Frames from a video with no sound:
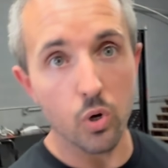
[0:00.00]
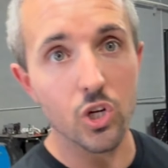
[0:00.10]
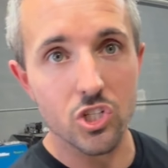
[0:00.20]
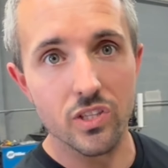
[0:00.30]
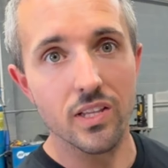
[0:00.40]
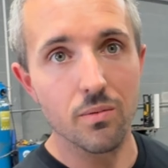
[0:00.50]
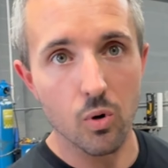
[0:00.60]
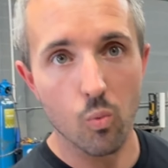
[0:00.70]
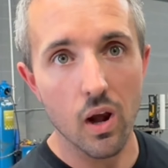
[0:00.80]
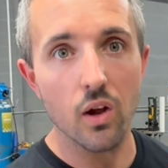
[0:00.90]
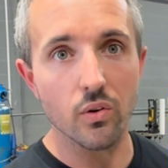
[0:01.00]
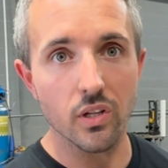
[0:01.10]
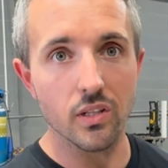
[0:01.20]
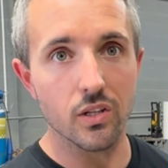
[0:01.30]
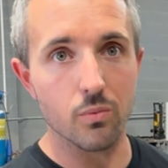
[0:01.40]
push them around a
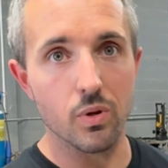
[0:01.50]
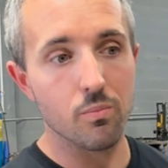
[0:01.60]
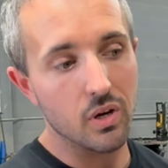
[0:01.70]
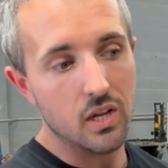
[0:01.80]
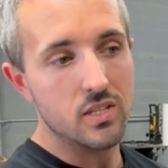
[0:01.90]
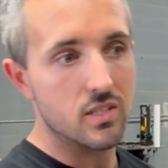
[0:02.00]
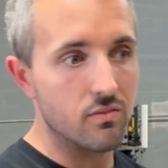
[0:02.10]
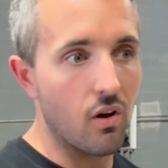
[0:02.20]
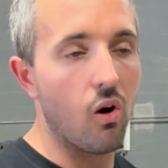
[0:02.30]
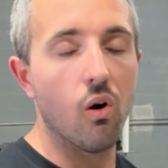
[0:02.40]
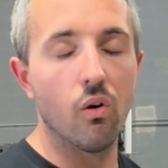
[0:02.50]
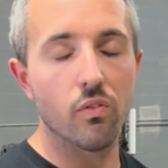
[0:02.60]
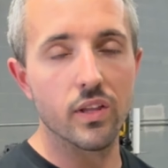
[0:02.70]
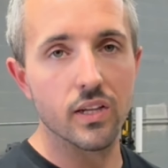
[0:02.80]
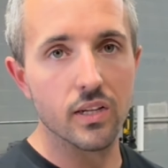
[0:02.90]
little bit because of all
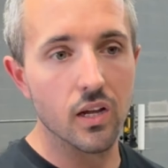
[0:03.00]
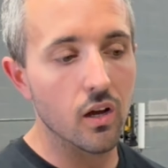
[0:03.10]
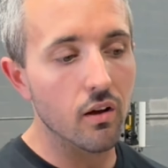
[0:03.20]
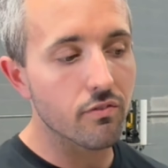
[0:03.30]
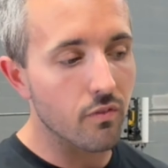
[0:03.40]
the